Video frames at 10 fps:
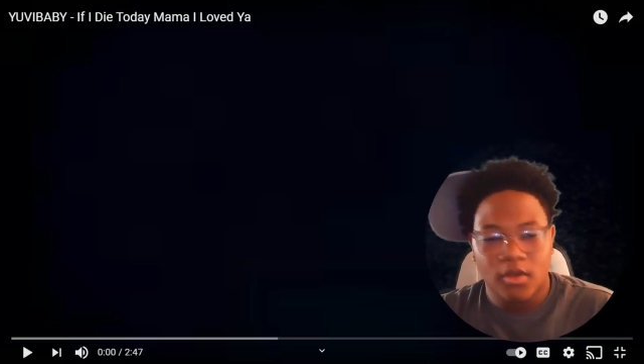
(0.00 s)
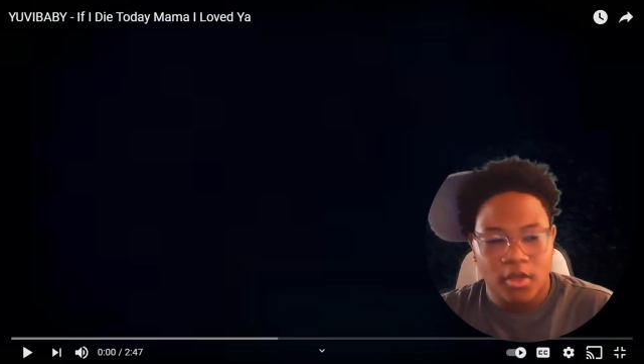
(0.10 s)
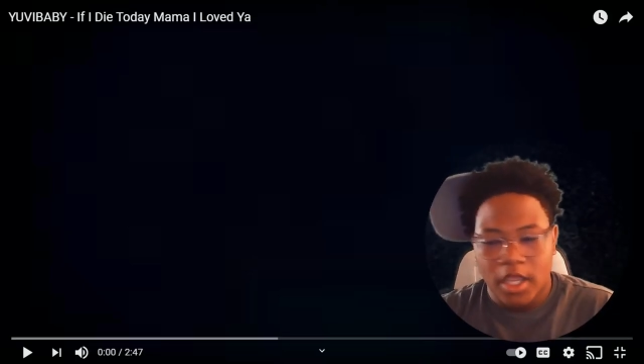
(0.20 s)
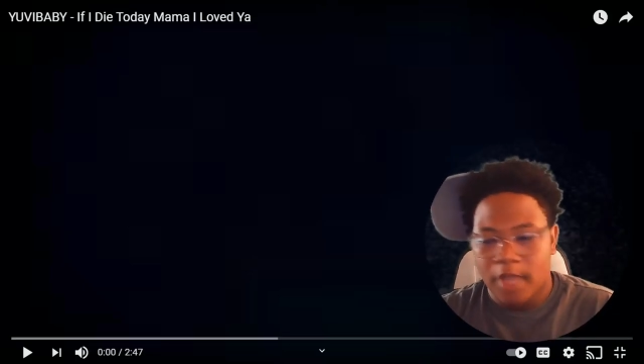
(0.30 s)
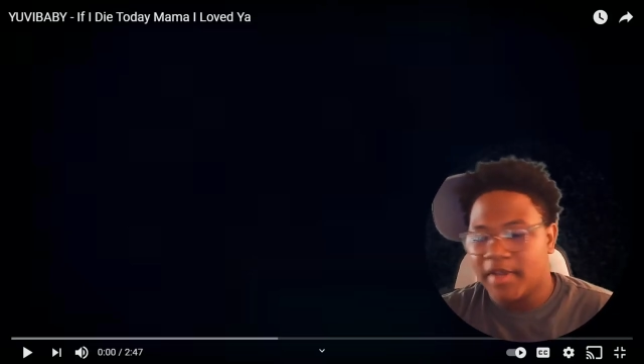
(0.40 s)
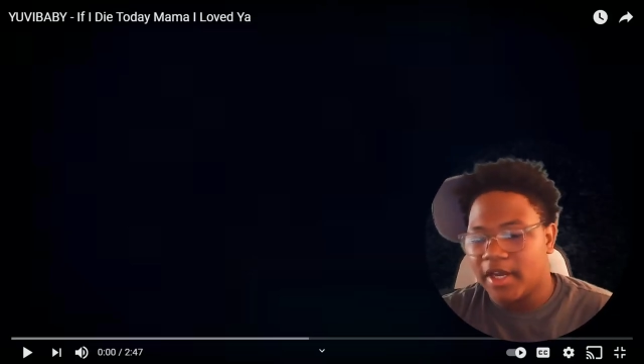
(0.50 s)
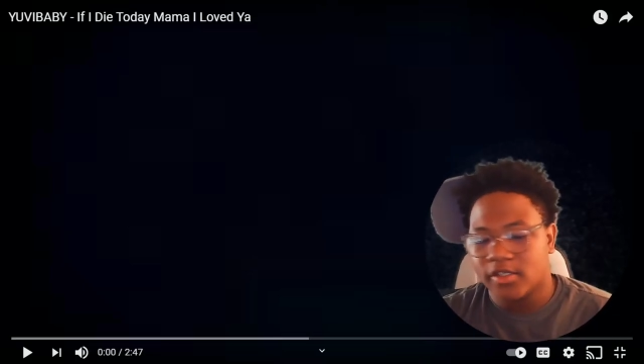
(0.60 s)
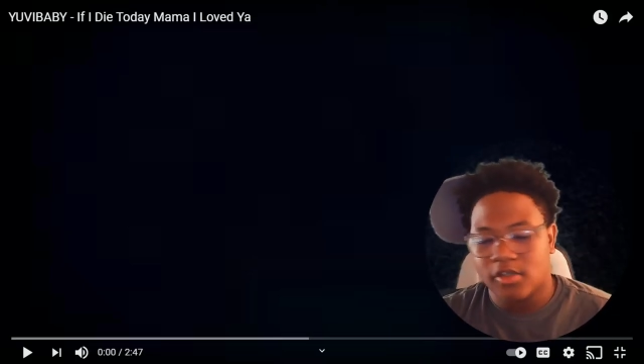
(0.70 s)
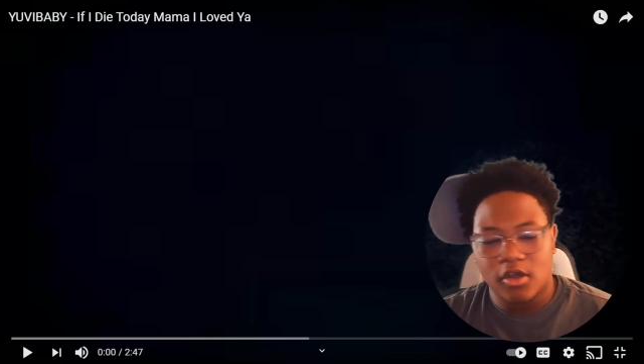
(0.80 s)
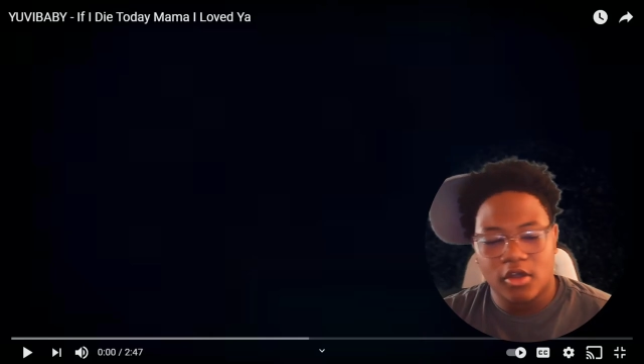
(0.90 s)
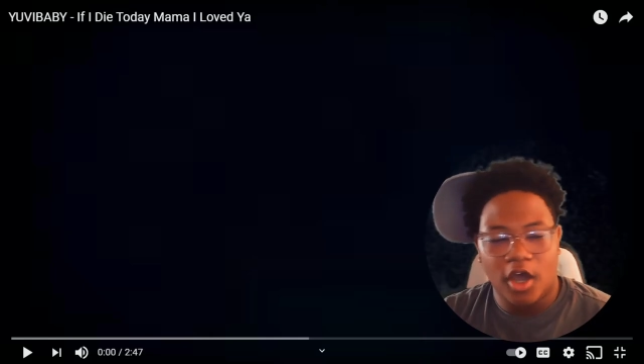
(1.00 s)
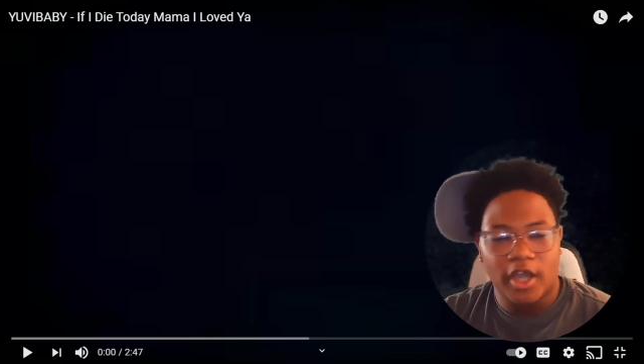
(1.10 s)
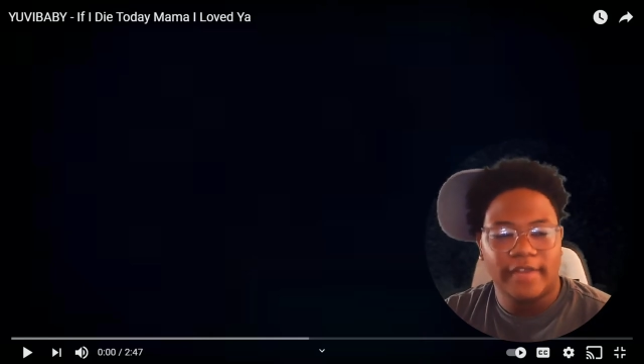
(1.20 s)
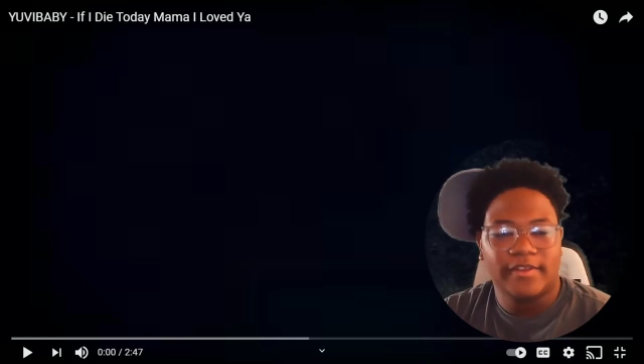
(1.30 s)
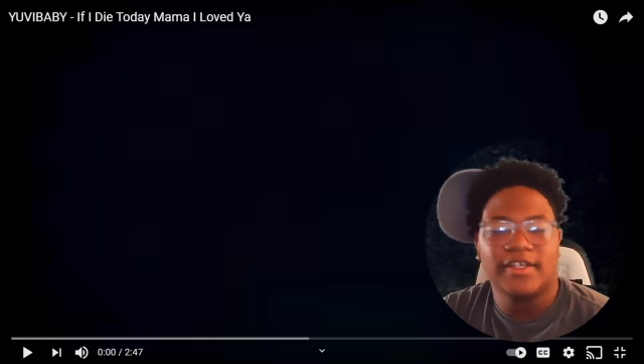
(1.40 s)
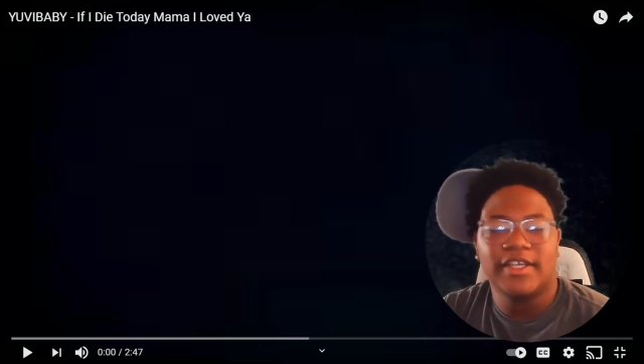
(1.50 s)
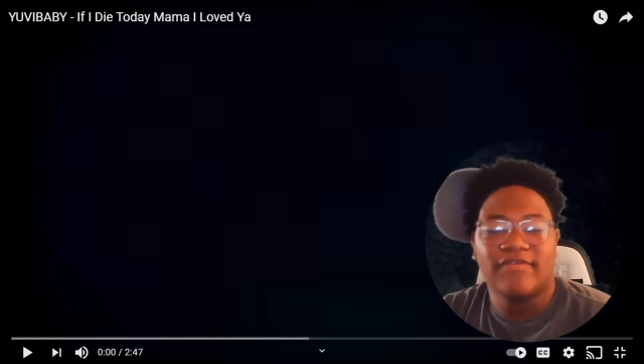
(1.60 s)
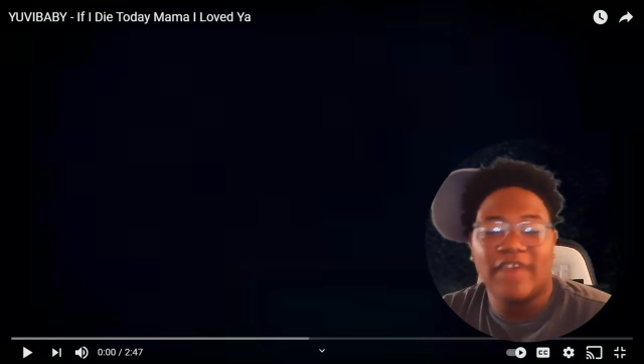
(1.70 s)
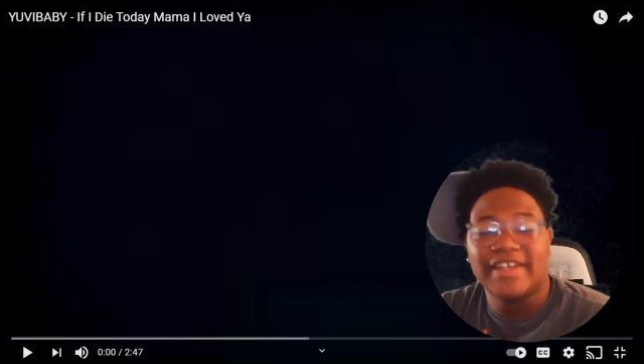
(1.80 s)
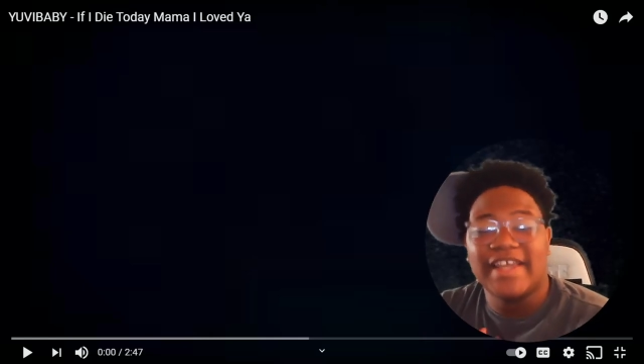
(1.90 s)
And we got a song called If
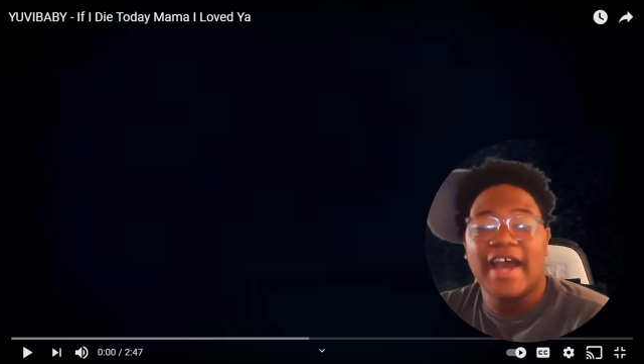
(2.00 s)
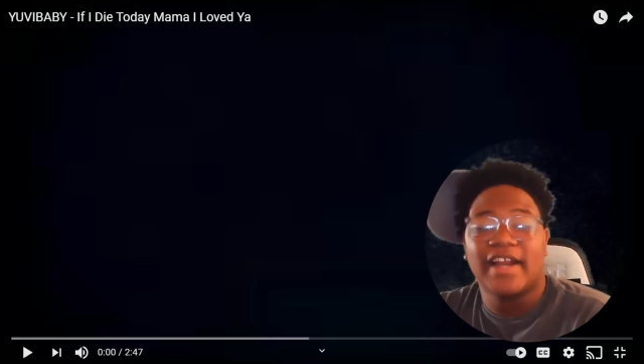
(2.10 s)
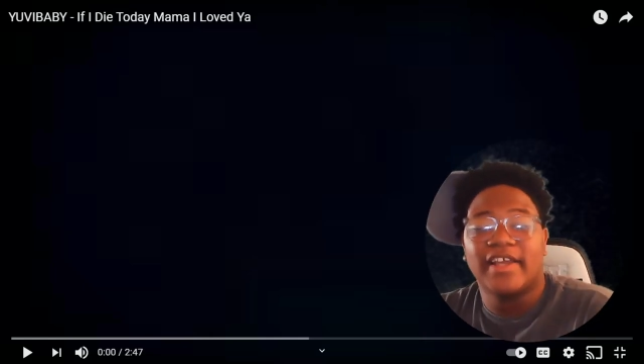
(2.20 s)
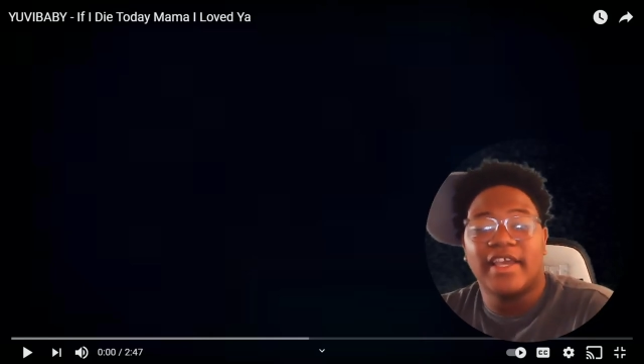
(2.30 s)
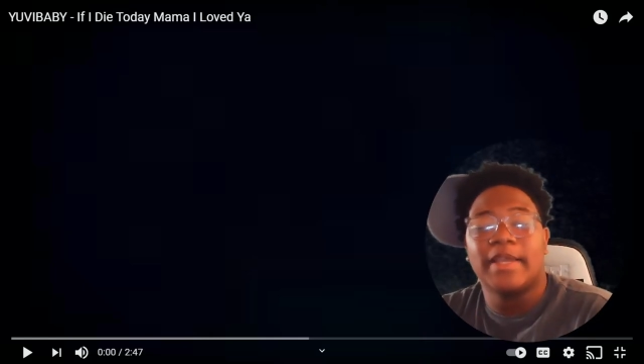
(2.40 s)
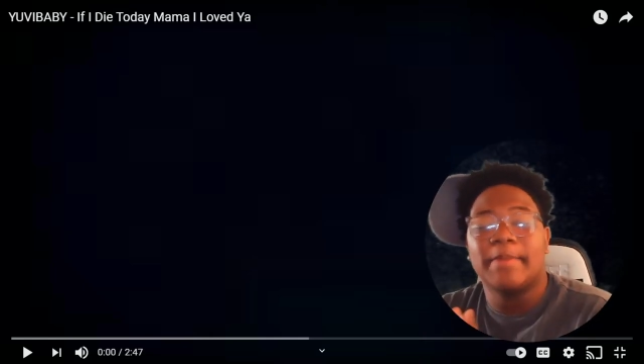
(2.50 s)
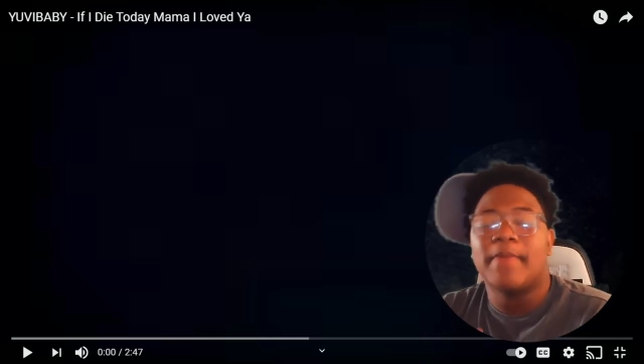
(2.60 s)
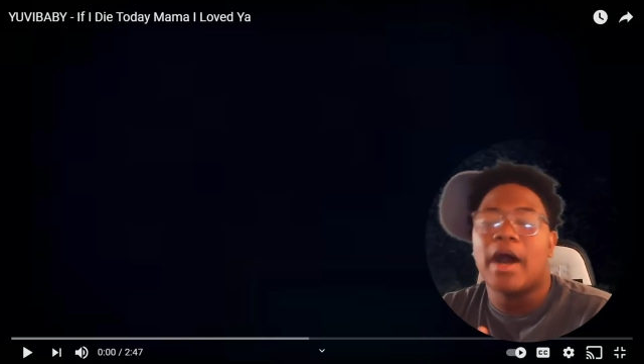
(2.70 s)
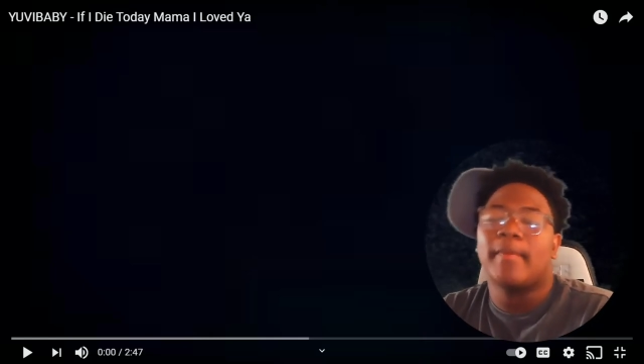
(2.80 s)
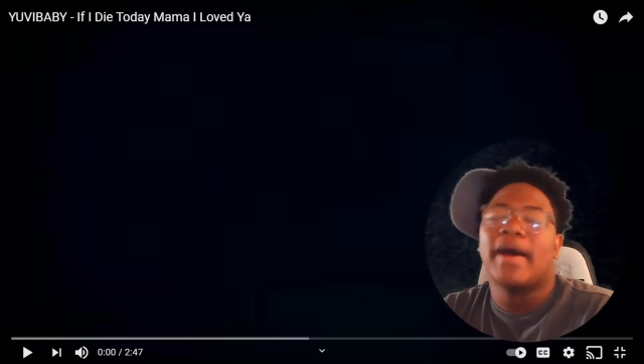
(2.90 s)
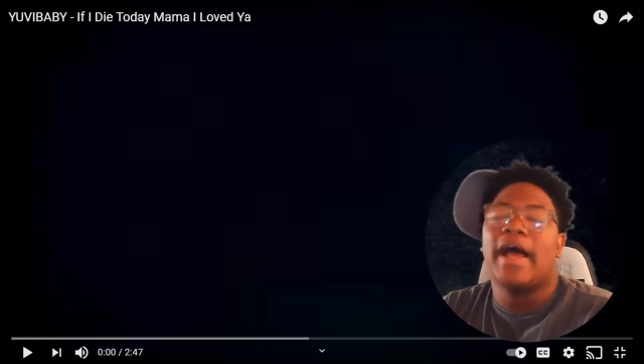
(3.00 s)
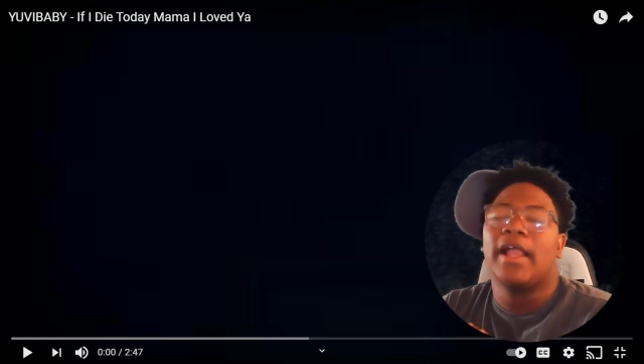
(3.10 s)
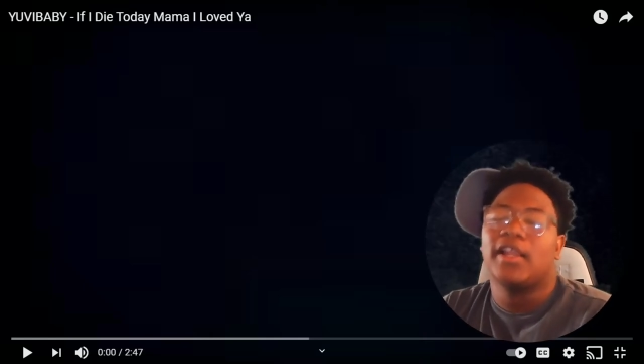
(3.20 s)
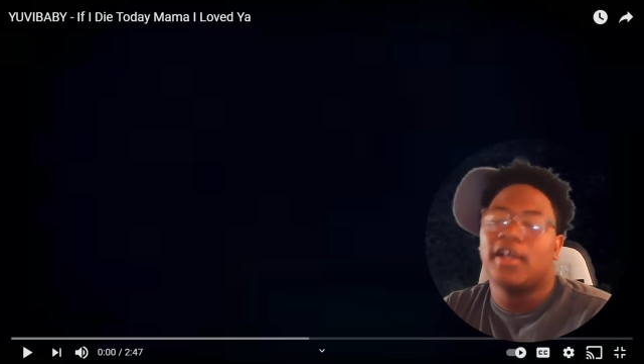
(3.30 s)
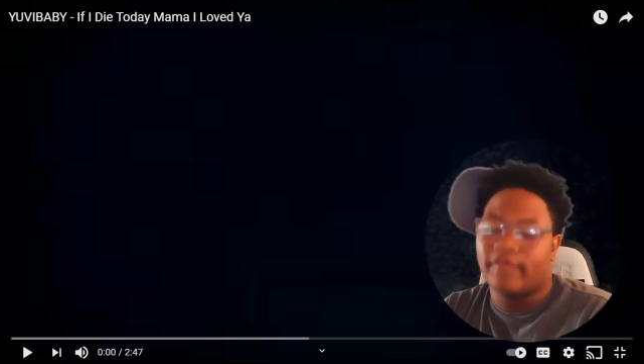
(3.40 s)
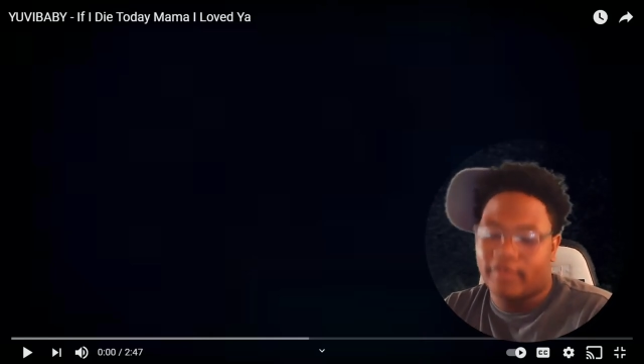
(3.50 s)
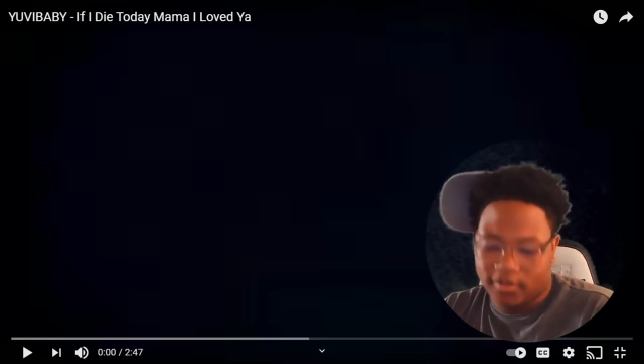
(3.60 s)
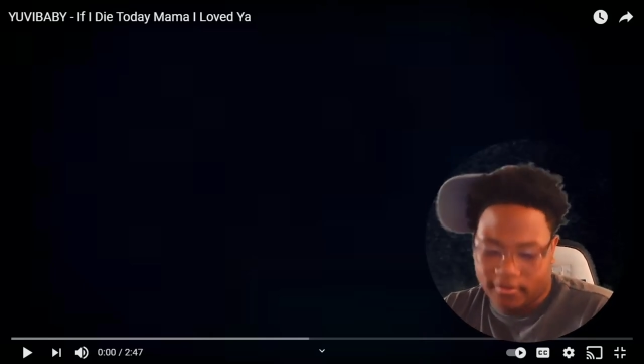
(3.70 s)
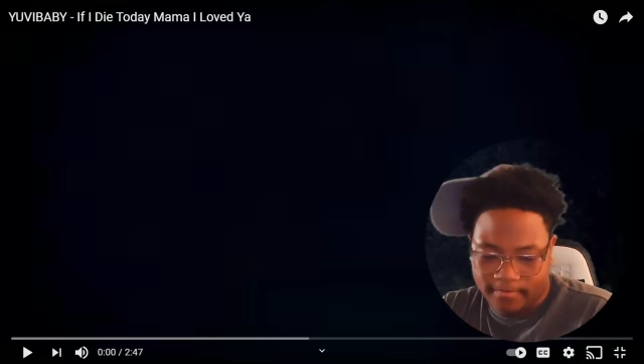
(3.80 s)
I Die Today, Mama, I Love You.